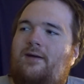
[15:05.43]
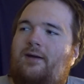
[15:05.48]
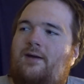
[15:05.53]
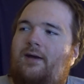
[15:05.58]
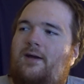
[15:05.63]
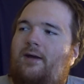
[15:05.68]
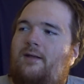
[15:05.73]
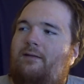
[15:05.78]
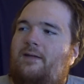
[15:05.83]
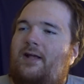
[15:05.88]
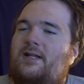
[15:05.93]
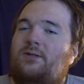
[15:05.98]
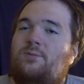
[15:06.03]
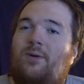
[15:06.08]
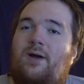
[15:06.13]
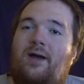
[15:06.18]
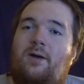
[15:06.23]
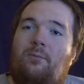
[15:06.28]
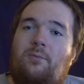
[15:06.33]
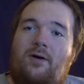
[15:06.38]
And that's
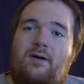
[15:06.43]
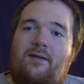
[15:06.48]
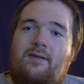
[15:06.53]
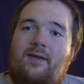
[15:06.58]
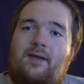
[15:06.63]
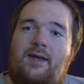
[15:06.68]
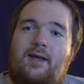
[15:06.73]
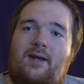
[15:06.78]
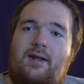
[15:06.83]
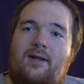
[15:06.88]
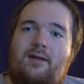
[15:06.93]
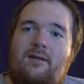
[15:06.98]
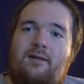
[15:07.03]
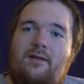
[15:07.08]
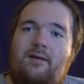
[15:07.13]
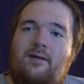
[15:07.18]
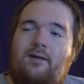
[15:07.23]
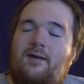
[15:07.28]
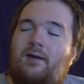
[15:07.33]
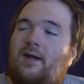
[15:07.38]
why I wanted to get it.
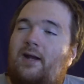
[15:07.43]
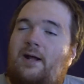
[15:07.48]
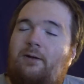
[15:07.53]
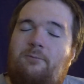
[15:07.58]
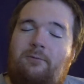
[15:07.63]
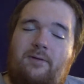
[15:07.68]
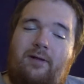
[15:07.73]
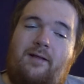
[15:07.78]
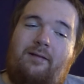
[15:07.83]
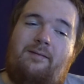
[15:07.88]
And I really